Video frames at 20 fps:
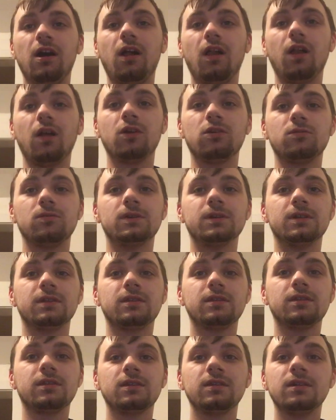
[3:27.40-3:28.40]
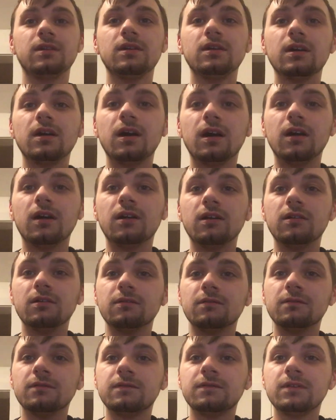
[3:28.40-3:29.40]
along with
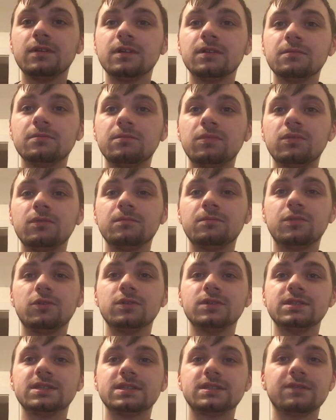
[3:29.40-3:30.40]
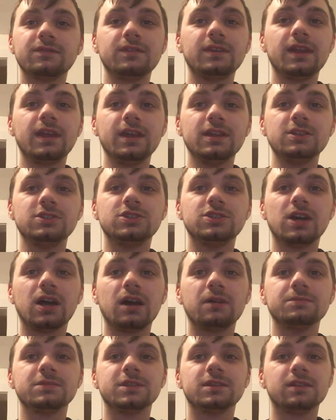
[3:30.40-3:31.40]
0.78
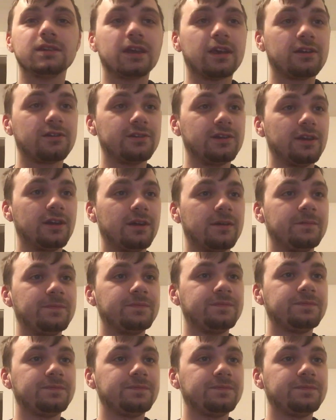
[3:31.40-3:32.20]
jobs in the area.